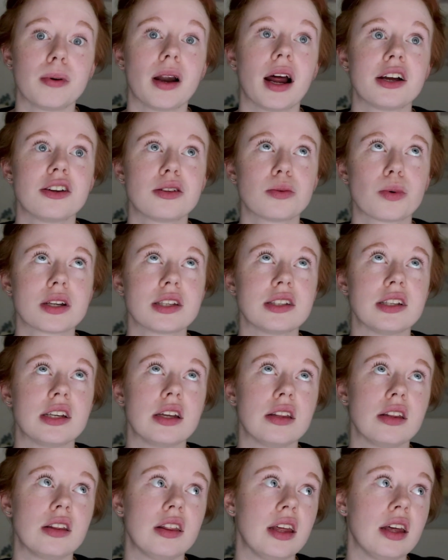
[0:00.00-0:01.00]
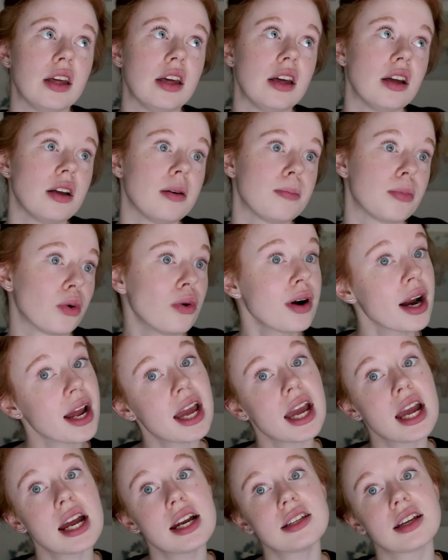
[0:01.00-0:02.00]
but I just want to see the
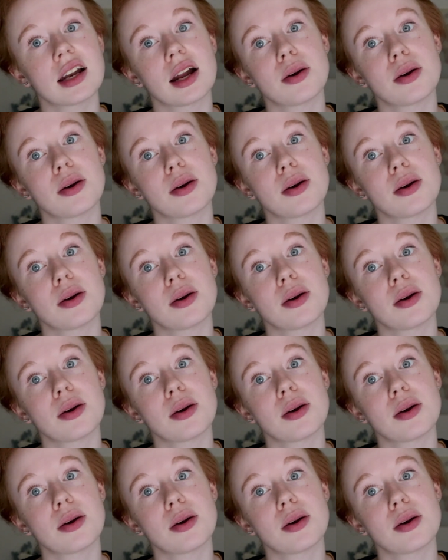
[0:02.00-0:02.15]
parades,